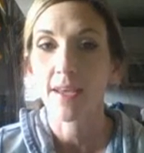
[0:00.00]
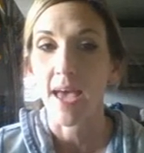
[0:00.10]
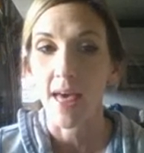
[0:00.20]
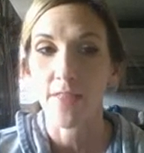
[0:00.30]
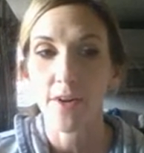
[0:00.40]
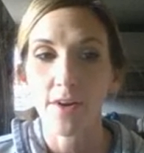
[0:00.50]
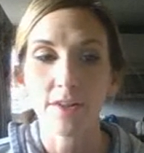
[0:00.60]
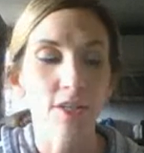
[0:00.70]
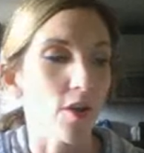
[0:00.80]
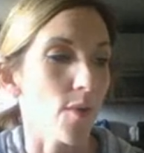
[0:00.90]

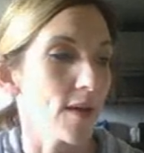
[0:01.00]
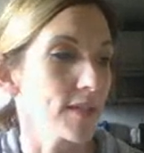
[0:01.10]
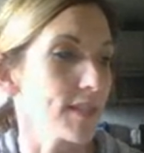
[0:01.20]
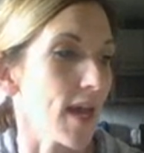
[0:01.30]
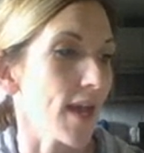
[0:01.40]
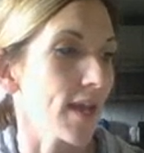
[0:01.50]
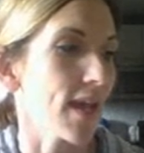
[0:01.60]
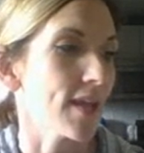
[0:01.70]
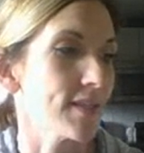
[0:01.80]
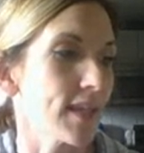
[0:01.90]
go outside
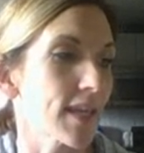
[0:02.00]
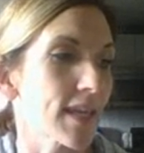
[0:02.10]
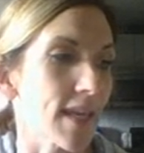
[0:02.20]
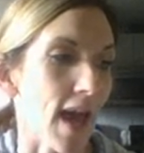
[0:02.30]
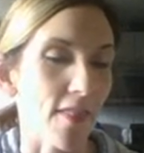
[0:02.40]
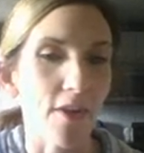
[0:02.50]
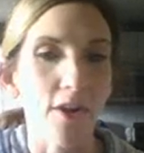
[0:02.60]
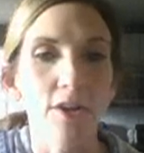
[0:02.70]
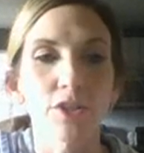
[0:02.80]
and to gather